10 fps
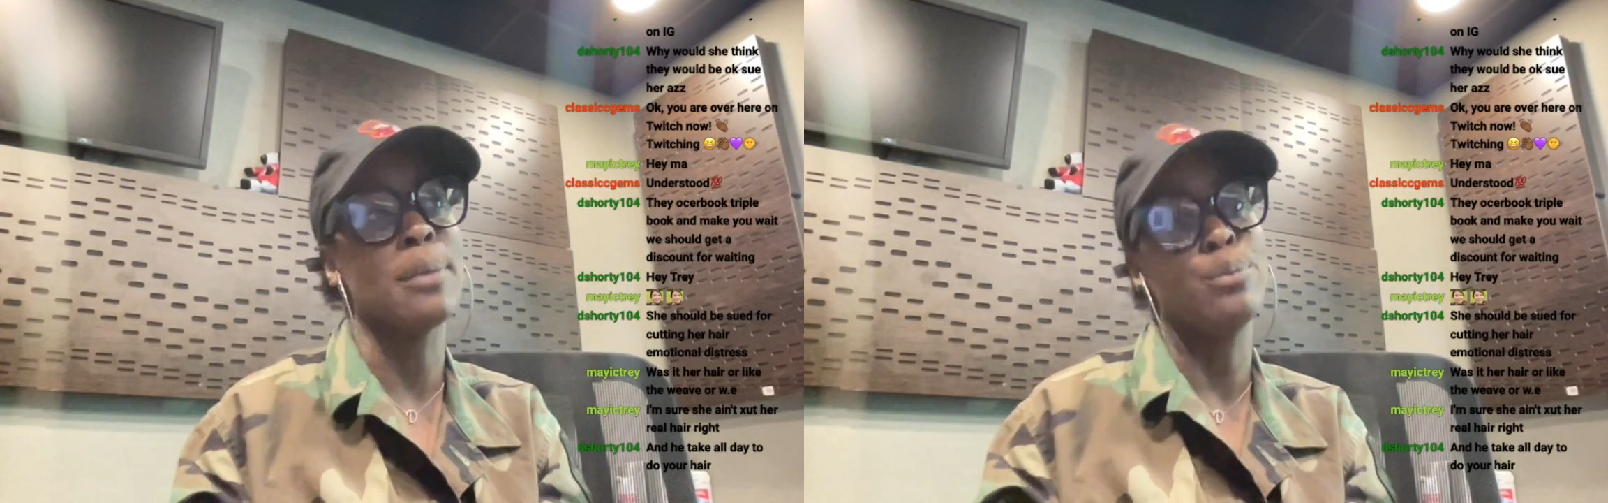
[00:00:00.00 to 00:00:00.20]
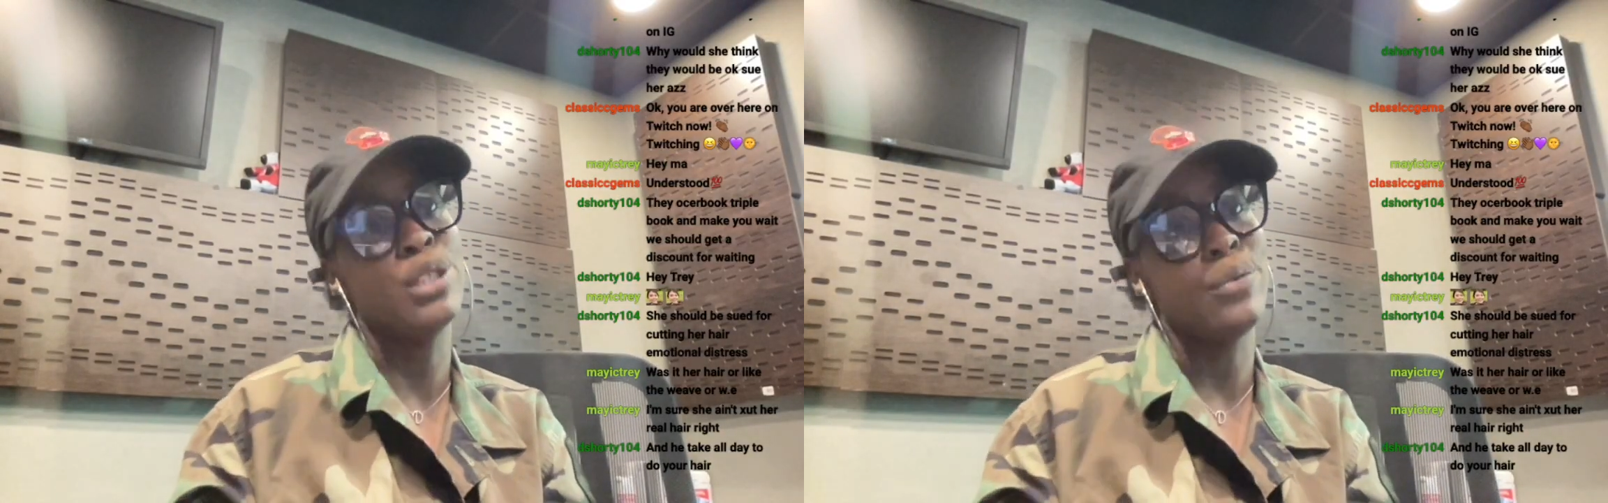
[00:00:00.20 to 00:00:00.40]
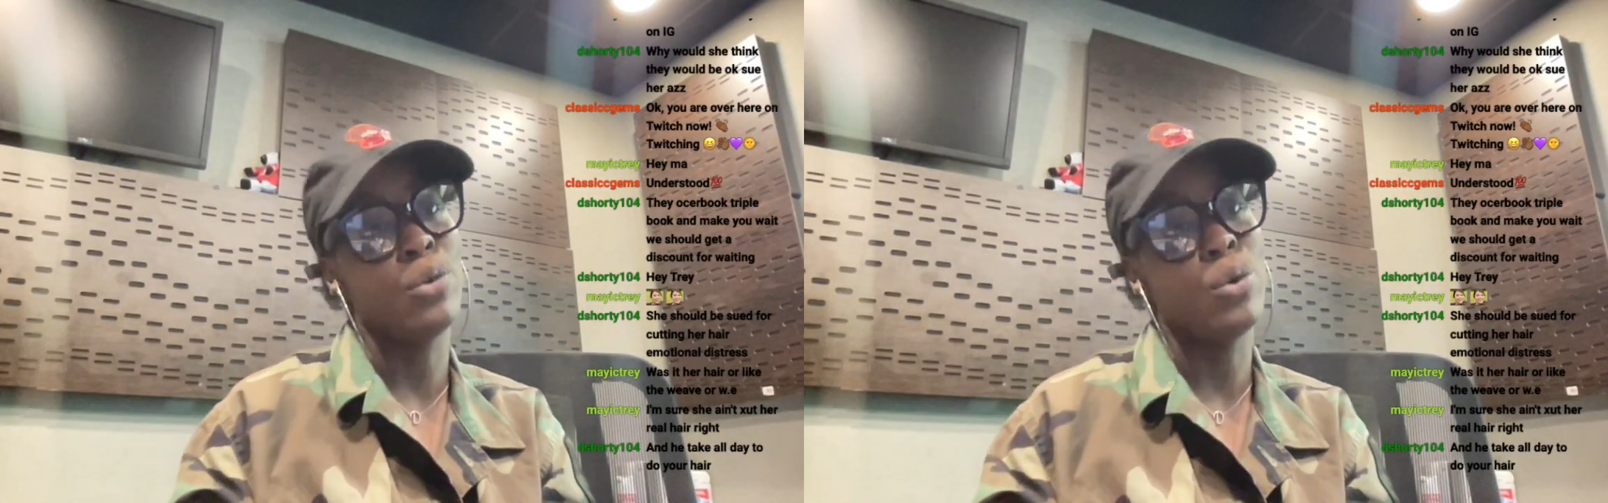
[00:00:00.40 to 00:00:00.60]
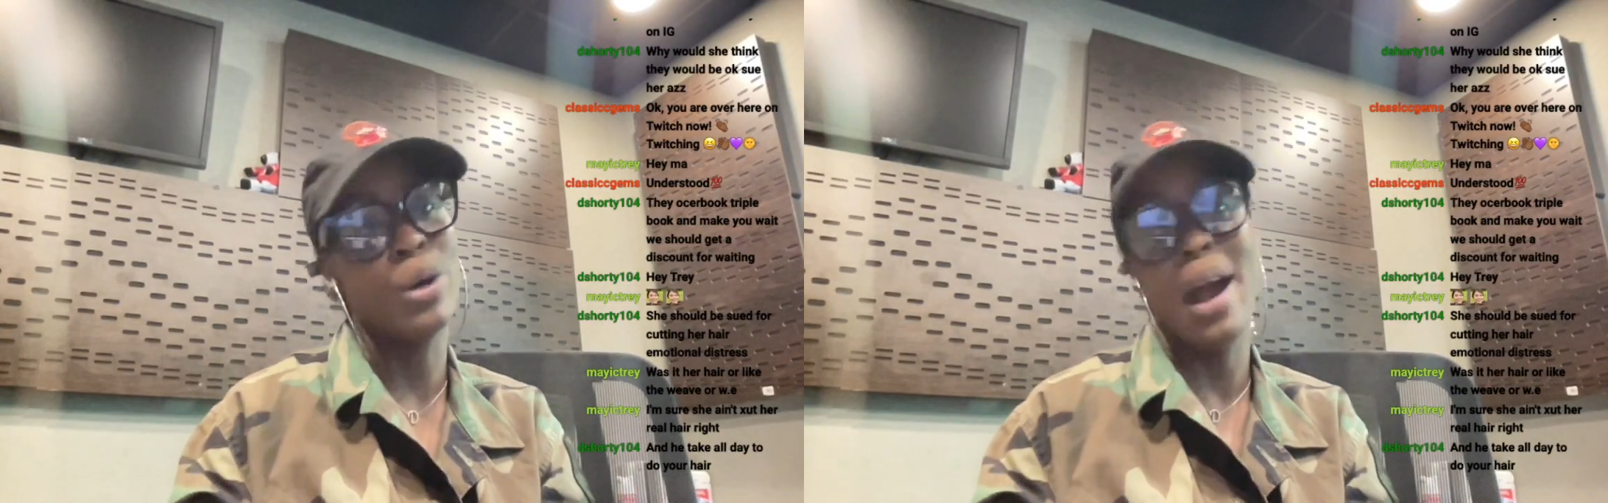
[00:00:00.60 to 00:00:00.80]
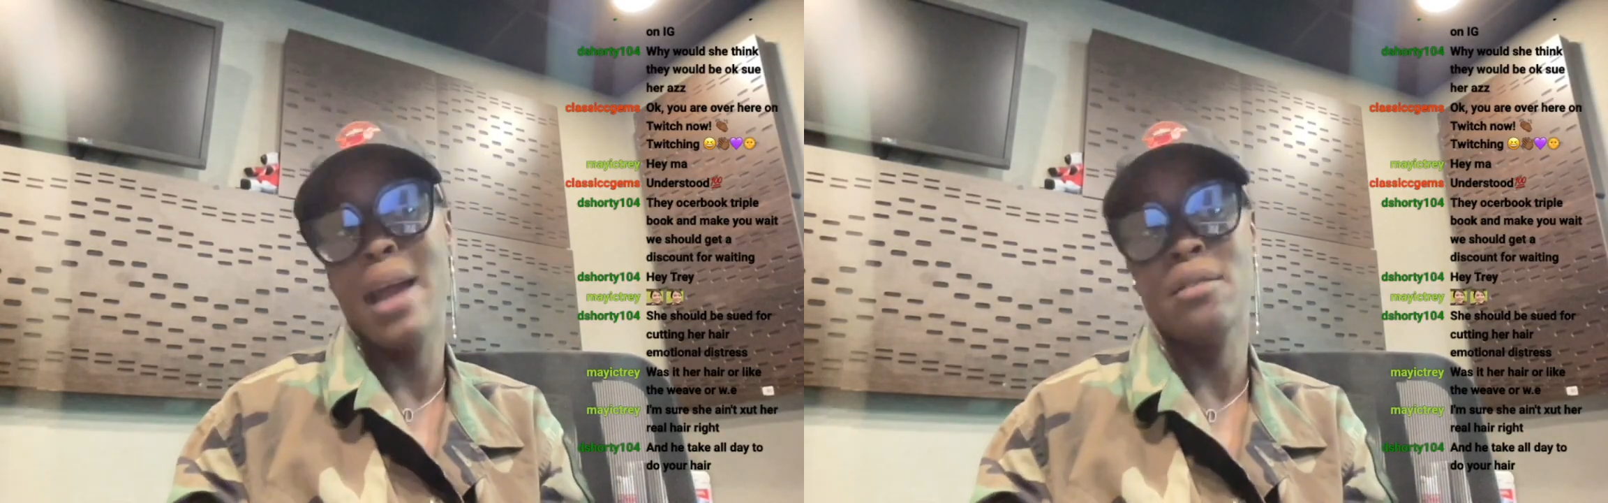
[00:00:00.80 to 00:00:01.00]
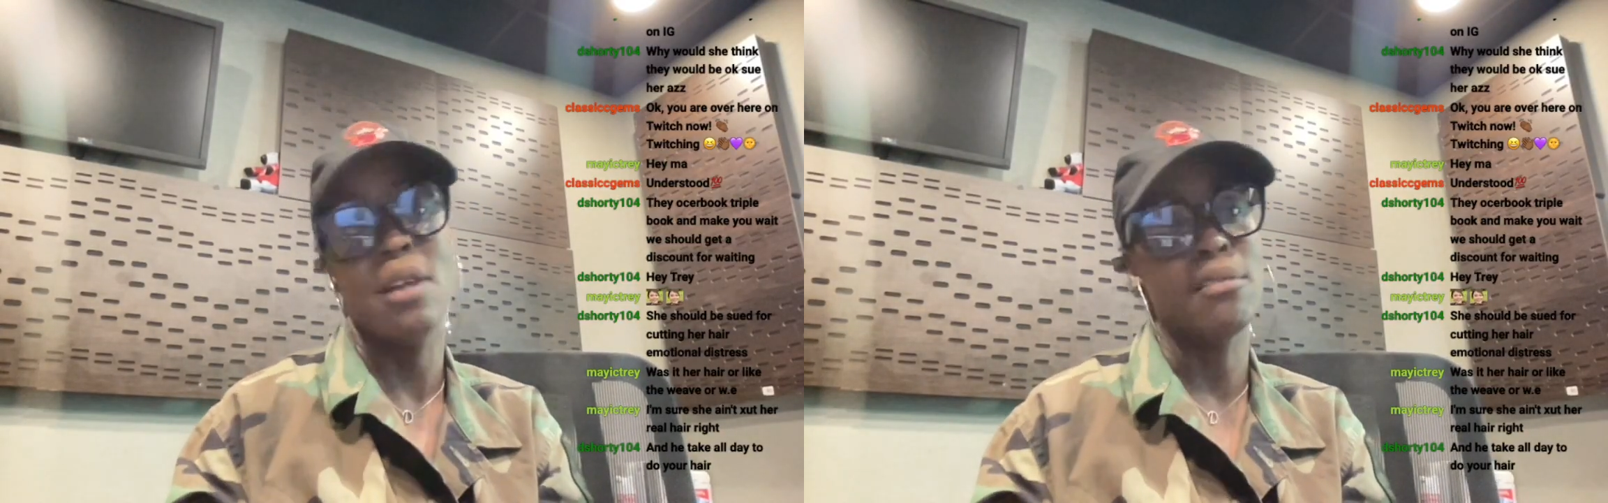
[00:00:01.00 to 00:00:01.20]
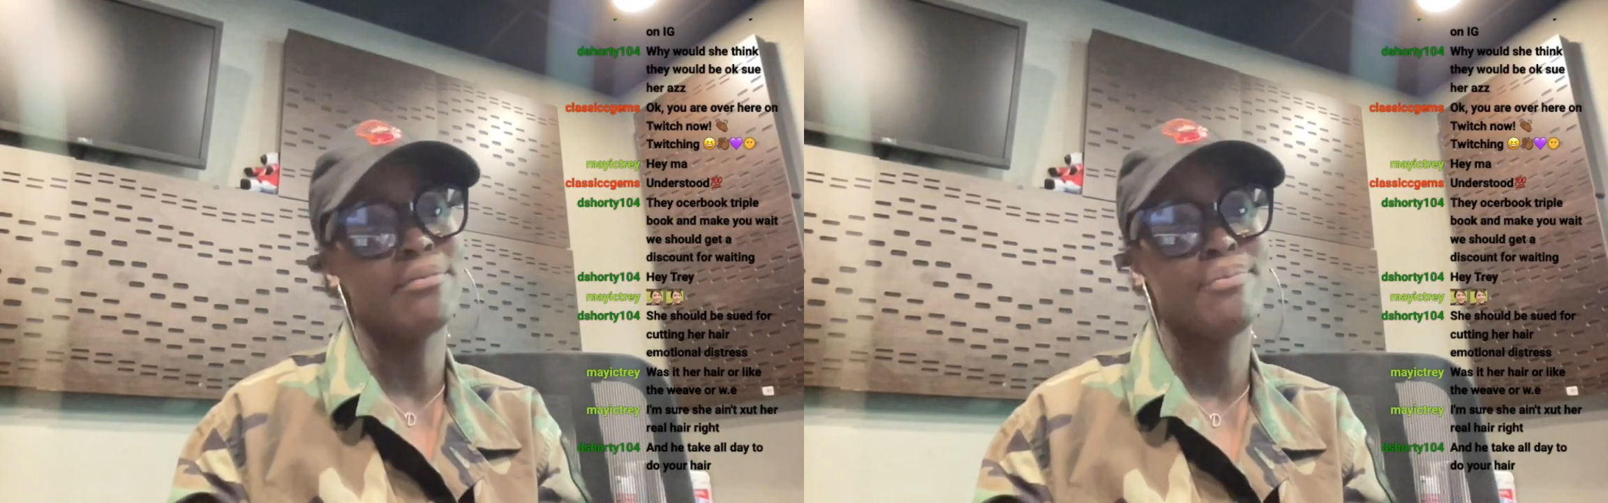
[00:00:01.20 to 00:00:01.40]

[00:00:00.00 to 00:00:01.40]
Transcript: up in civil court. I don't know,